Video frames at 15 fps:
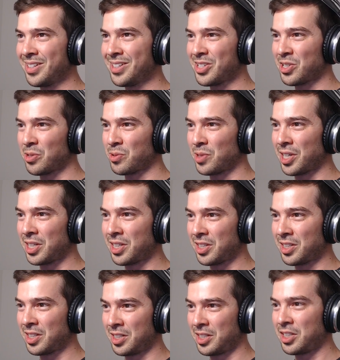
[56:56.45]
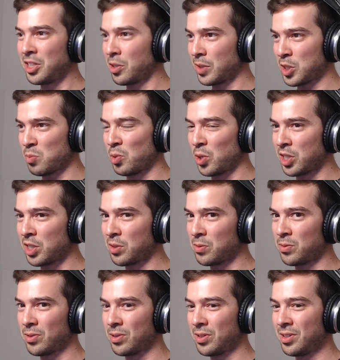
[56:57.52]
so like you know
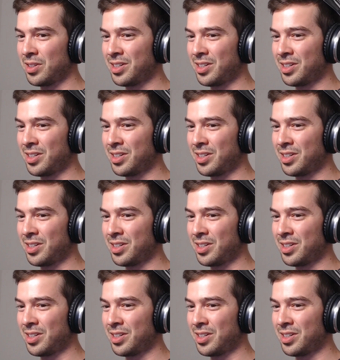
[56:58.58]
exploitative